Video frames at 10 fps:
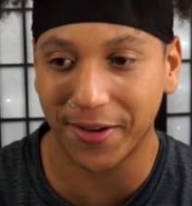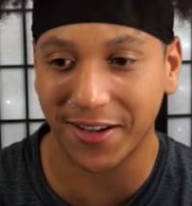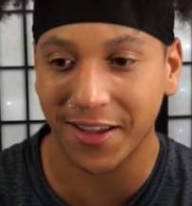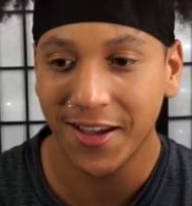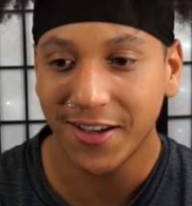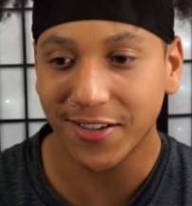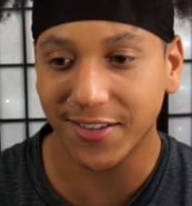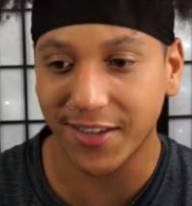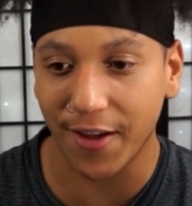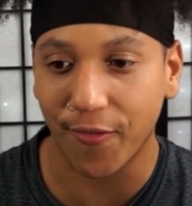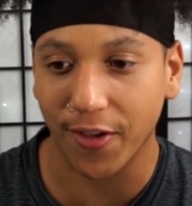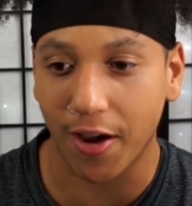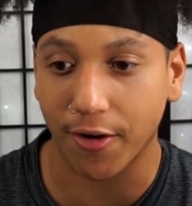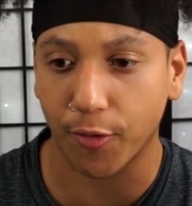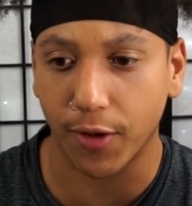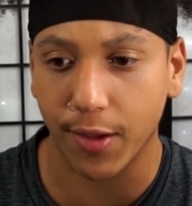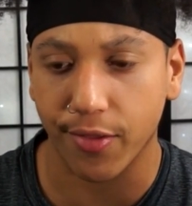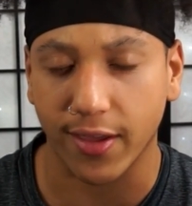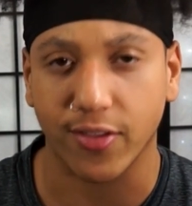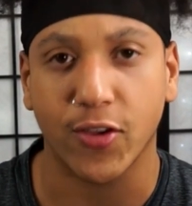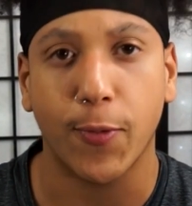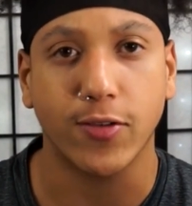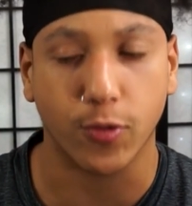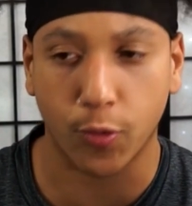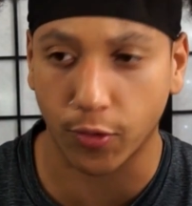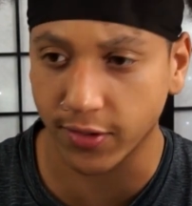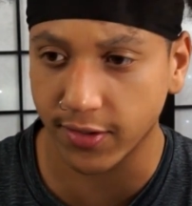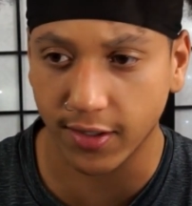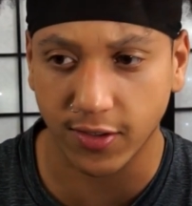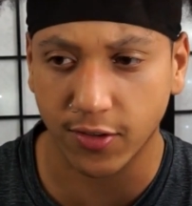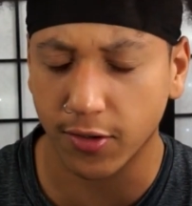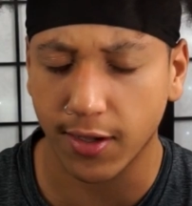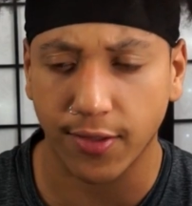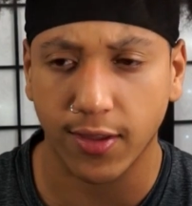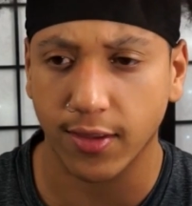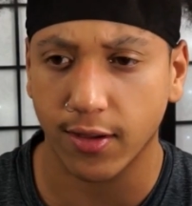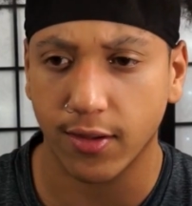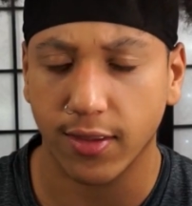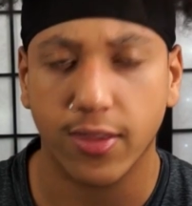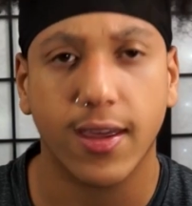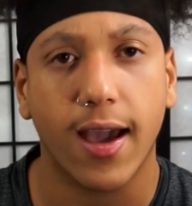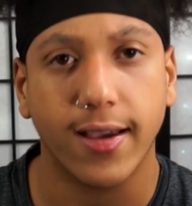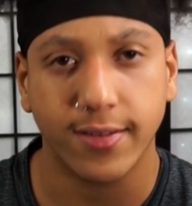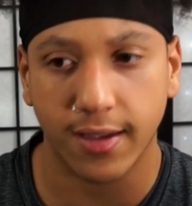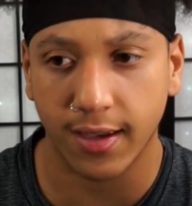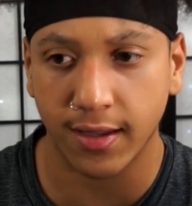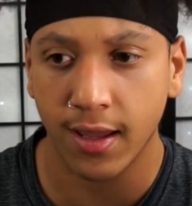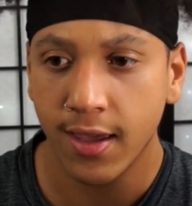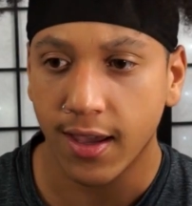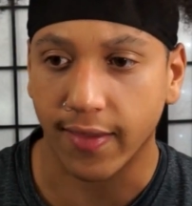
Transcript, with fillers: but she's definitely on her way with like the special courses that she took, I think the, the, the guy said,